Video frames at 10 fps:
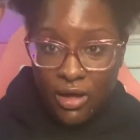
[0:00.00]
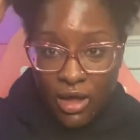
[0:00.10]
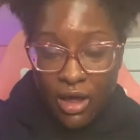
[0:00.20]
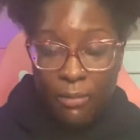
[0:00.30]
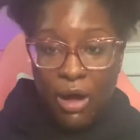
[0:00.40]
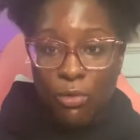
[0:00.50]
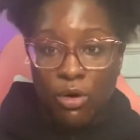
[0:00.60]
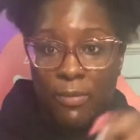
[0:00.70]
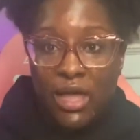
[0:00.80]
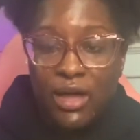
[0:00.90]
I
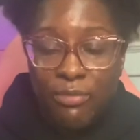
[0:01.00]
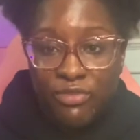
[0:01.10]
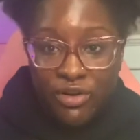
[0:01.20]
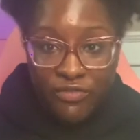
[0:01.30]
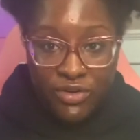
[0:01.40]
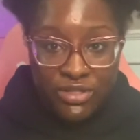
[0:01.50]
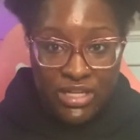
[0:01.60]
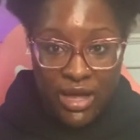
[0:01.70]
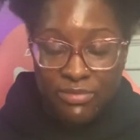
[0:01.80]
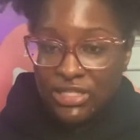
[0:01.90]
wore makeup for the first
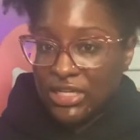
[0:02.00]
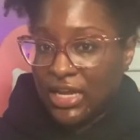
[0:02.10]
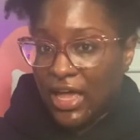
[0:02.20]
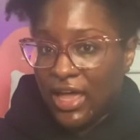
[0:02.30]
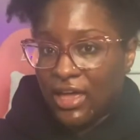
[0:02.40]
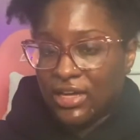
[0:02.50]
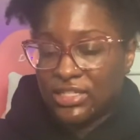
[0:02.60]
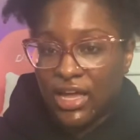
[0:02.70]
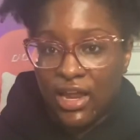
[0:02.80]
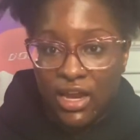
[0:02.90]
time today, because
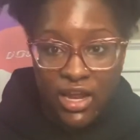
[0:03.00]
I had an